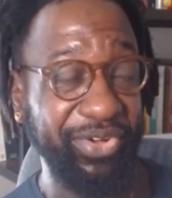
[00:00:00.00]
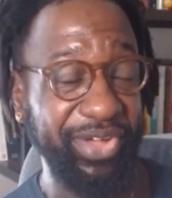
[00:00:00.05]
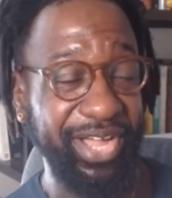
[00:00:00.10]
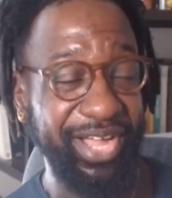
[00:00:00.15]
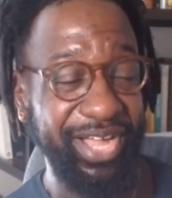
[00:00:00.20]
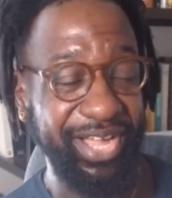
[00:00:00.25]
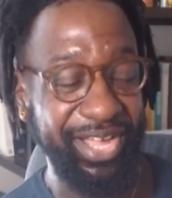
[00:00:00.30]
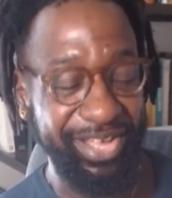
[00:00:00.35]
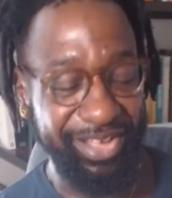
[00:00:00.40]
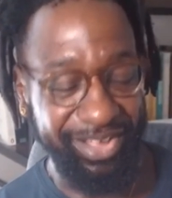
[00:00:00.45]

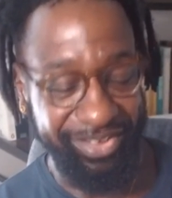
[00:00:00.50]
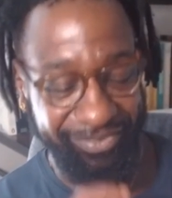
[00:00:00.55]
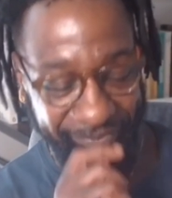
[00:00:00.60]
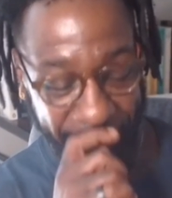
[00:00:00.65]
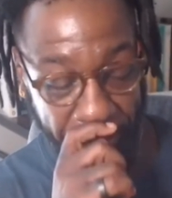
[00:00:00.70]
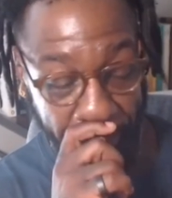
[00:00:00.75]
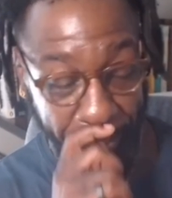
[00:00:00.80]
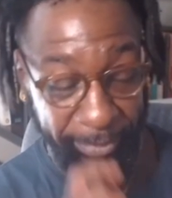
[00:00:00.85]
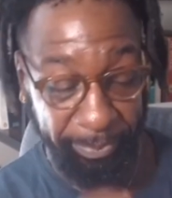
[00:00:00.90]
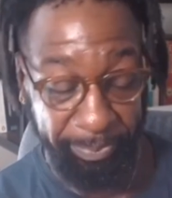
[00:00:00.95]
uh,
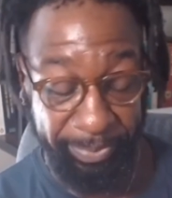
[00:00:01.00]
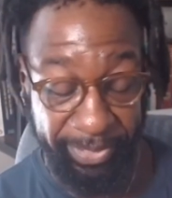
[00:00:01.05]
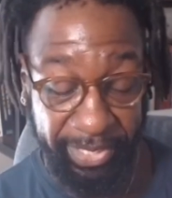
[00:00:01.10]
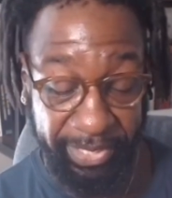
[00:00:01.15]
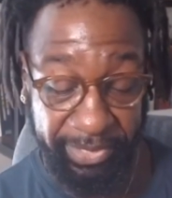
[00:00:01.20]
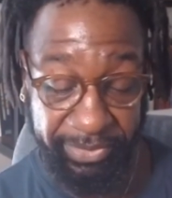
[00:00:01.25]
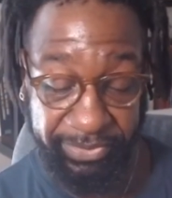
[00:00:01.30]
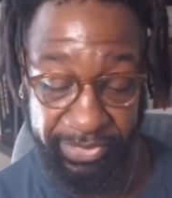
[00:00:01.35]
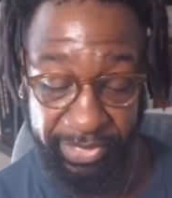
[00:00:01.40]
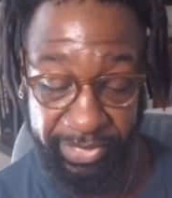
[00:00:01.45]

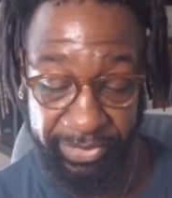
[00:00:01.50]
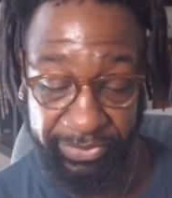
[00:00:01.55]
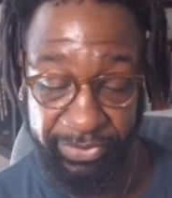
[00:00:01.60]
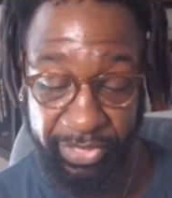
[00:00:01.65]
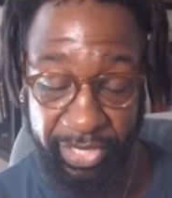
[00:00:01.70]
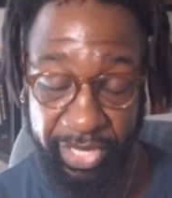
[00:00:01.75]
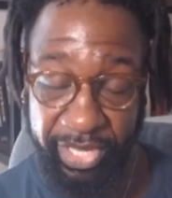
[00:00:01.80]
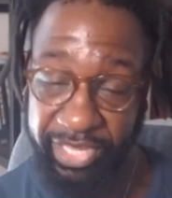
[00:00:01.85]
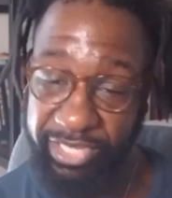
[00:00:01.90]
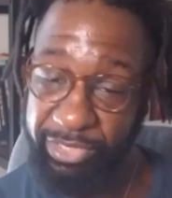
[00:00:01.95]
VPPs is
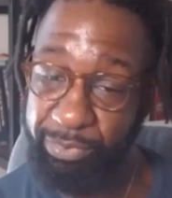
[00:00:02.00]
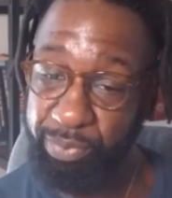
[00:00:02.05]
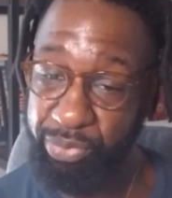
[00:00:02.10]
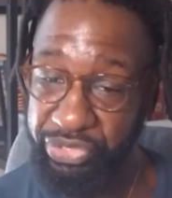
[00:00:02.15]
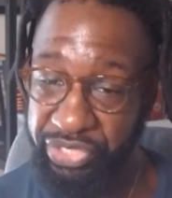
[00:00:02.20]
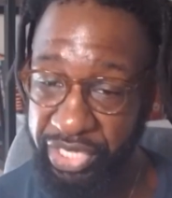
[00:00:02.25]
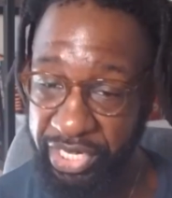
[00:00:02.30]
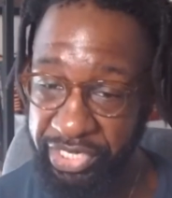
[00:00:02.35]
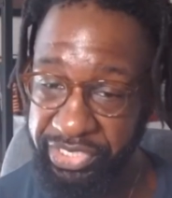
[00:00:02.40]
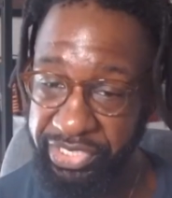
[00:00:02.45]
is
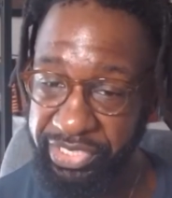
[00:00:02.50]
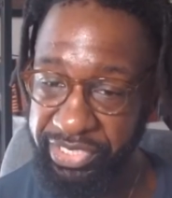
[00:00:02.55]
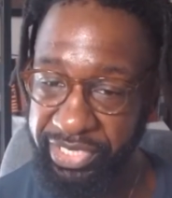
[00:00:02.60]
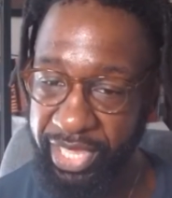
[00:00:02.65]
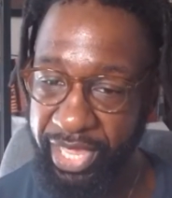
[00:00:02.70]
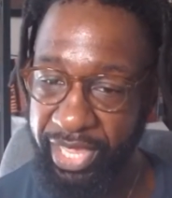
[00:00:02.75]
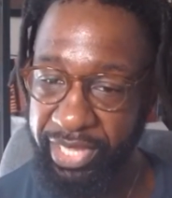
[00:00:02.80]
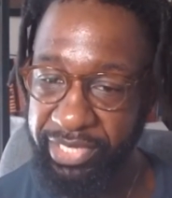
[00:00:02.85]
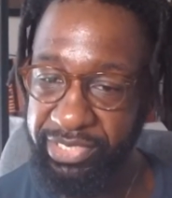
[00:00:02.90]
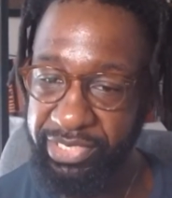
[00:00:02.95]
projected
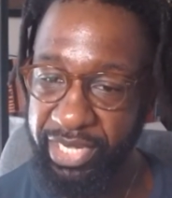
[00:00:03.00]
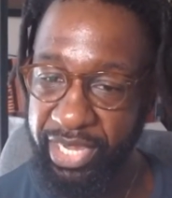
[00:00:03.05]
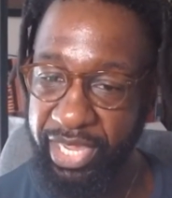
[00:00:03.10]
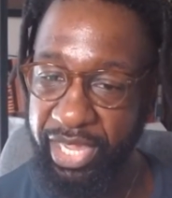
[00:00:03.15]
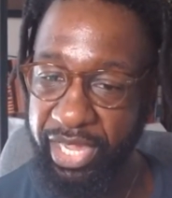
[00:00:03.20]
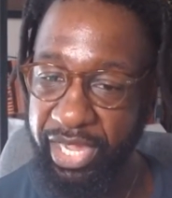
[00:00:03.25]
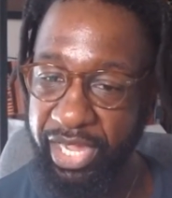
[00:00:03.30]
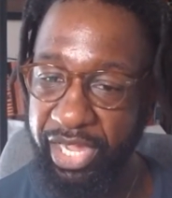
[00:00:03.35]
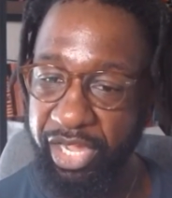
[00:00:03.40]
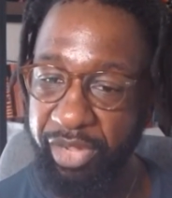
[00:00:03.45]
that
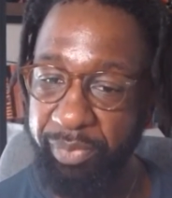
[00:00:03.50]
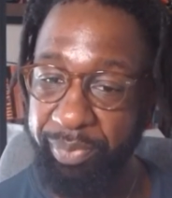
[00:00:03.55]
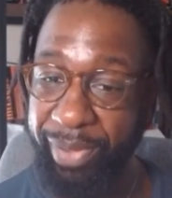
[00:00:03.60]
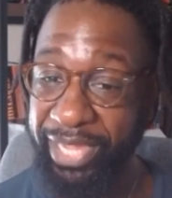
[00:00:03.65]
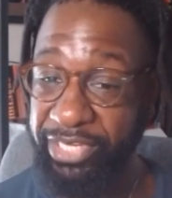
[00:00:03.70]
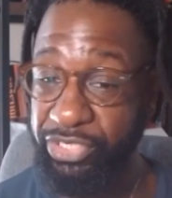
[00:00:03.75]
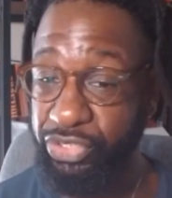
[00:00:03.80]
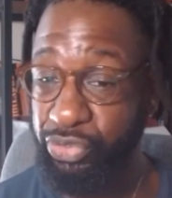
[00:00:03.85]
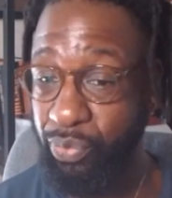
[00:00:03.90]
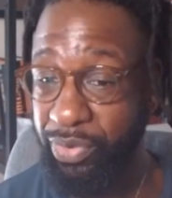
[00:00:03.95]
uh,
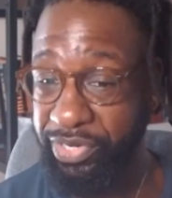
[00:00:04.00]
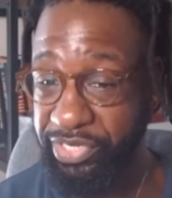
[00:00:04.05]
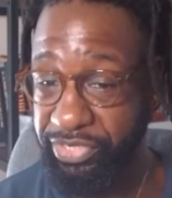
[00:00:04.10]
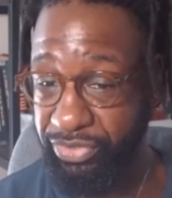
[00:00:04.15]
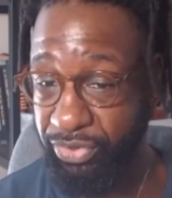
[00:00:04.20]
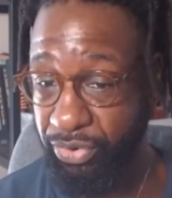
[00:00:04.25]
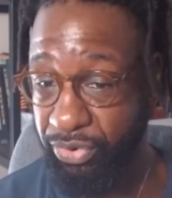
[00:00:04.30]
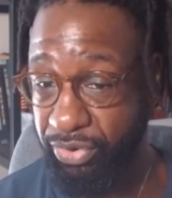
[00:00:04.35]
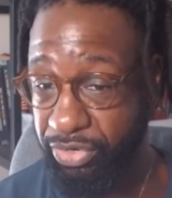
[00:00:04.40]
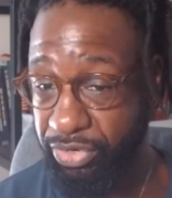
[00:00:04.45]
by
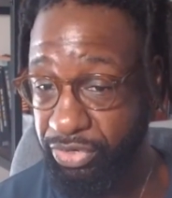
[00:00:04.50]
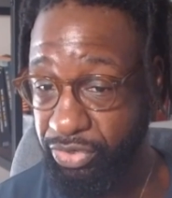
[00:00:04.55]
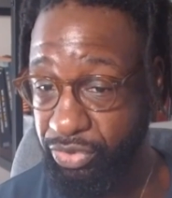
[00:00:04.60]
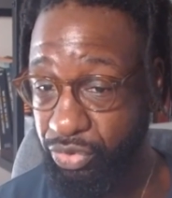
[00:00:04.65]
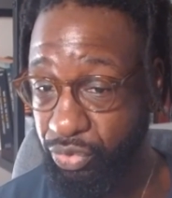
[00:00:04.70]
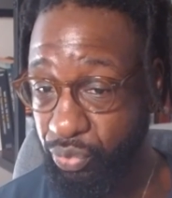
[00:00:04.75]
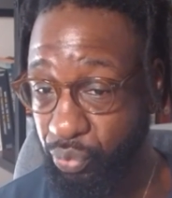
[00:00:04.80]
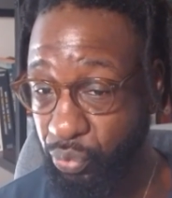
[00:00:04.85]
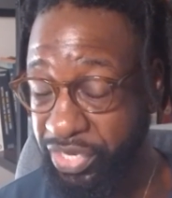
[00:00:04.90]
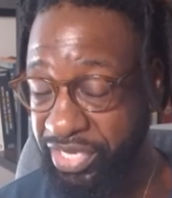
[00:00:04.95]
2030,
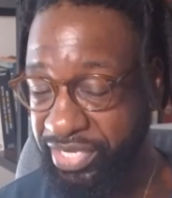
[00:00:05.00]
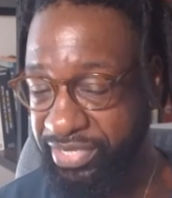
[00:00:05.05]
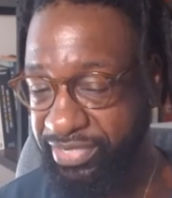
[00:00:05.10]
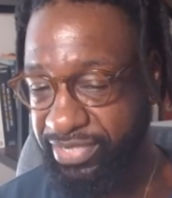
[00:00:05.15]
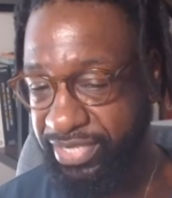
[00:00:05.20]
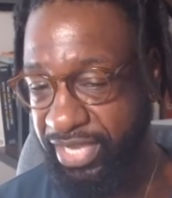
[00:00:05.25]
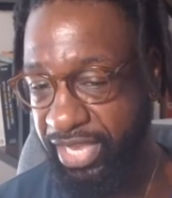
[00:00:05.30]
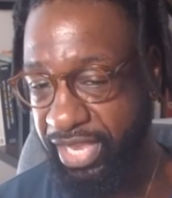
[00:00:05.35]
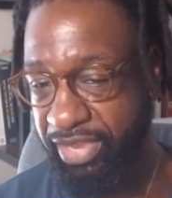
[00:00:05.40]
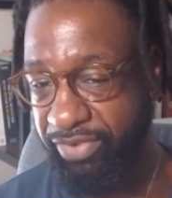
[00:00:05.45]
we can
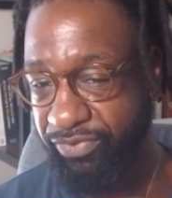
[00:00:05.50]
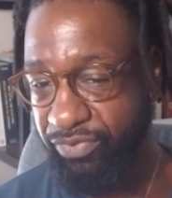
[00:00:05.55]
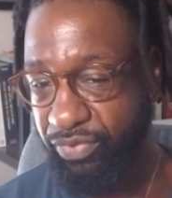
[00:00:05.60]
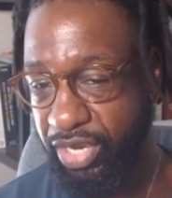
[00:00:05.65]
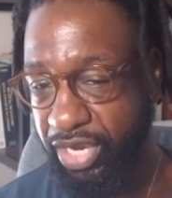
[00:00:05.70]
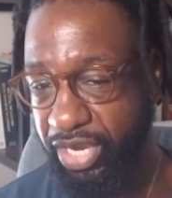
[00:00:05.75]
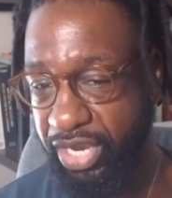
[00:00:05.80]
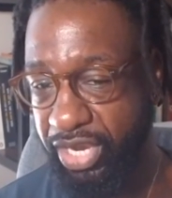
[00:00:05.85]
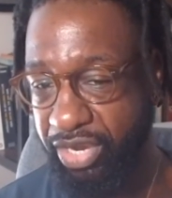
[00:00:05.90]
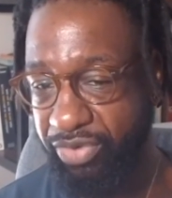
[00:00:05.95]
save
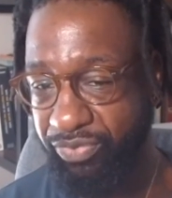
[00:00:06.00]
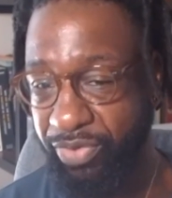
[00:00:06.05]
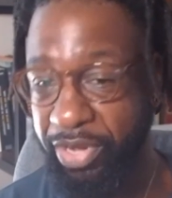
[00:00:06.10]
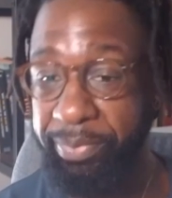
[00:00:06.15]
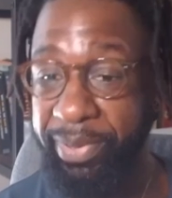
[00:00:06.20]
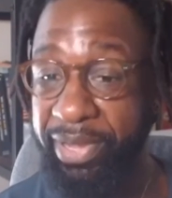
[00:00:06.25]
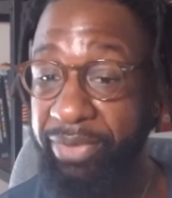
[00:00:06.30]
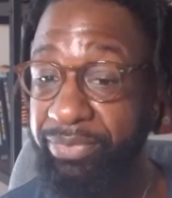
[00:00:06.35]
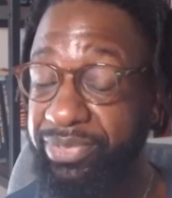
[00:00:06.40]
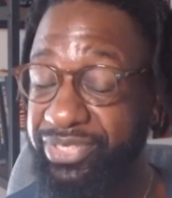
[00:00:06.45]
uh,
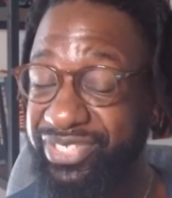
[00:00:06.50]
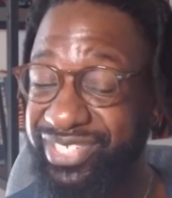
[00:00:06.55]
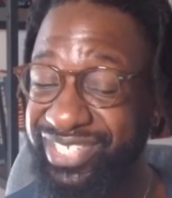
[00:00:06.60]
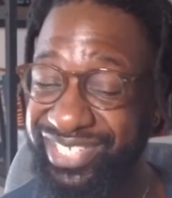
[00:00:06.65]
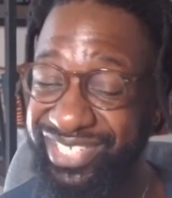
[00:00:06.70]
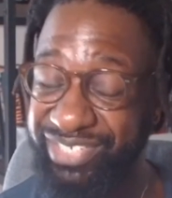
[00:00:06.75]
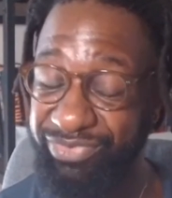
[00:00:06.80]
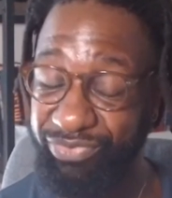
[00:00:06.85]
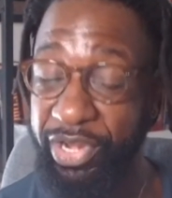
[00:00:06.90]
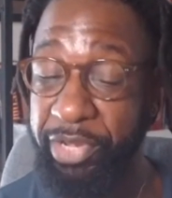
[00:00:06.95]

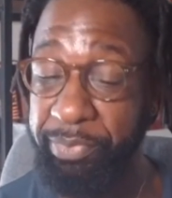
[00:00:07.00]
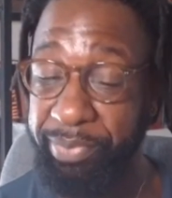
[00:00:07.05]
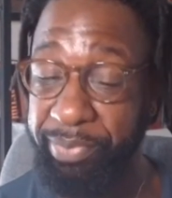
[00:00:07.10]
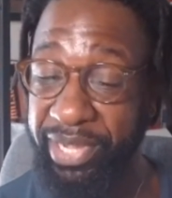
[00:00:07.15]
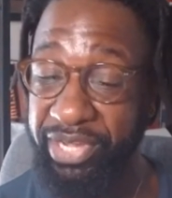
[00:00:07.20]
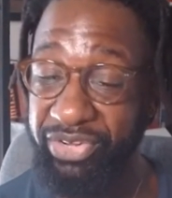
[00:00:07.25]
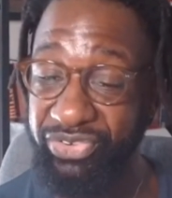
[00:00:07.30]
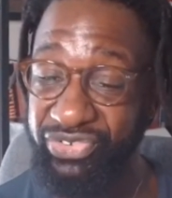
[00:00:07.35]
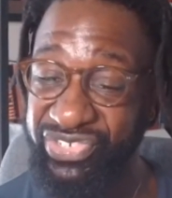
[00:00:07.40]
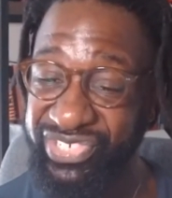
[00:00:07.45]
ratepayers
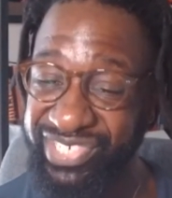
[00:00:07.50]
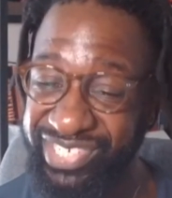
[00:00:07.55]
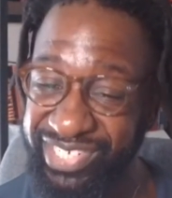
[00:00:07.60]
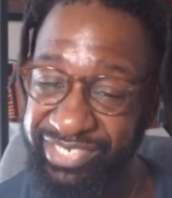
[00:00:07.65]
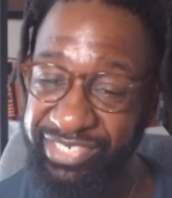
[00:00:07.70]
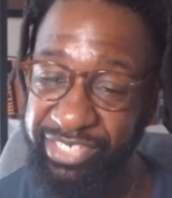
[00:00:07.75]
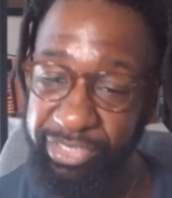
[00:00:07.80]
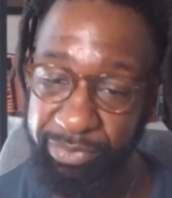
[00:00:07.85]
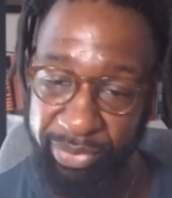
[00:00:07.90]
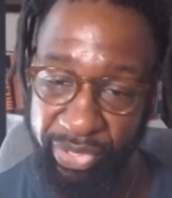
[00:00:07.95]
ratepayers
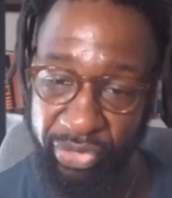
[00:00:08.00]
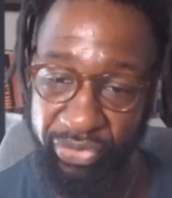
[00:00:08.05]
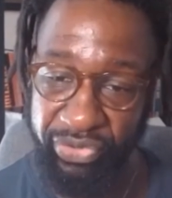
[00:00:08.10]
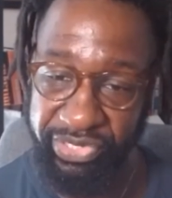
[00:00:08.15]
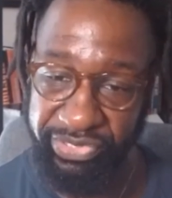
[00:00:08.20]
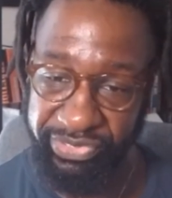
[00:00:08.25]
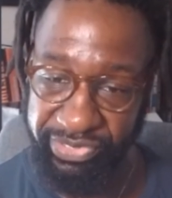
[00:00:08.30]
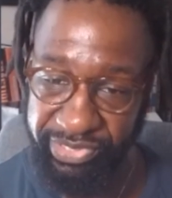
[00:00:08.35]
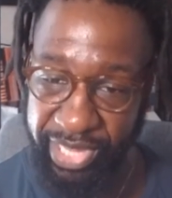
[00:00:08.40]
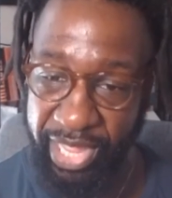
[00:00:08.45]
sixty
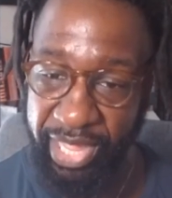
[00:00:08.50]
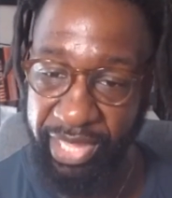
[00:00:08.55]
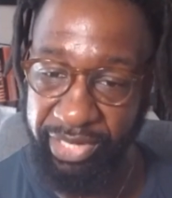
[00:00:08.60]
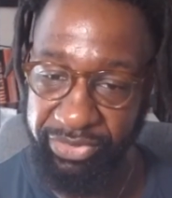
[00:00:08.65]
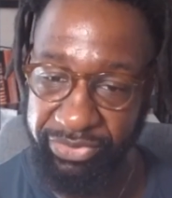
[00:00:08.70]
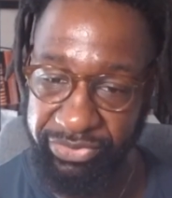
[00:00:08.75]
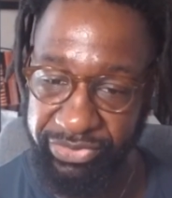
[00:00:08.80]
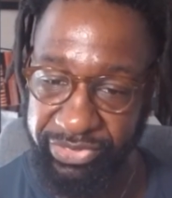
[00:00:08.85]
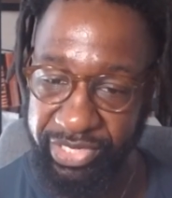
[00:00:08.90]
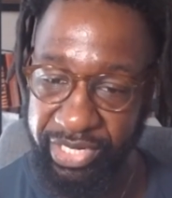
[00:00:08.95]
billion
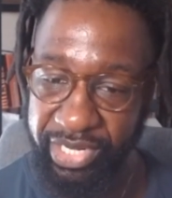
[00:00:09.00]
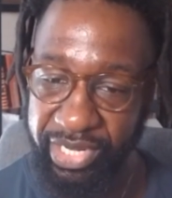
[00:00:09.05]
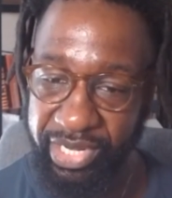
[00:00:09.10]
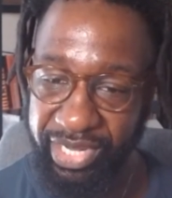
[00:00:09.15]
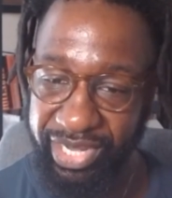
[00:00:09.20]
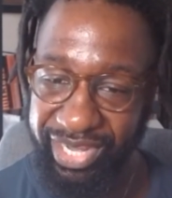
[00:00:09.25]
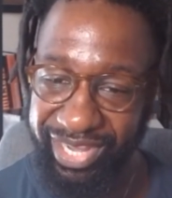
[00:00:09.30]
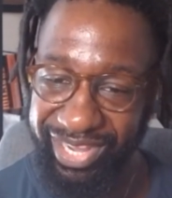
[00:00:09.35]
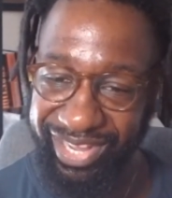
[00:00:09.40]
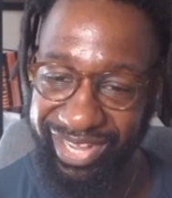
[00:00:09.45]
dollars
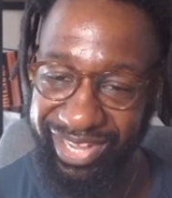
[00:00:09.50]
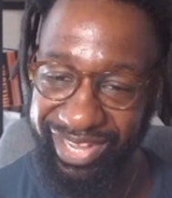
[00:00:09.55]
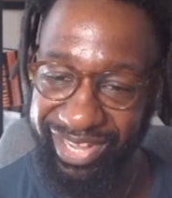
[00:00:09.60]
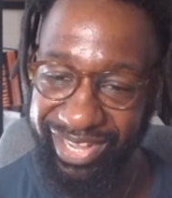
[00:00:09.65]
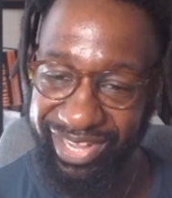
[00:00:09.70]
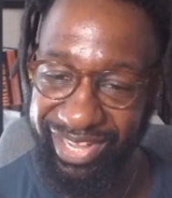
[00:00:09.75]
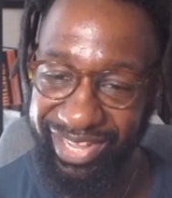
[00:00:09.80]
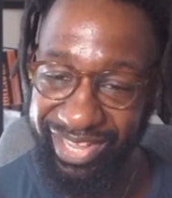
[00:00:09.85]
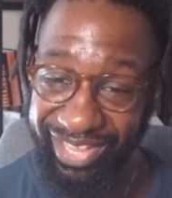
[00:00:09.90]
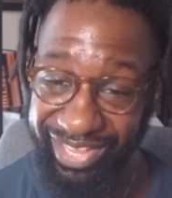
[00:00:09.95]
uh,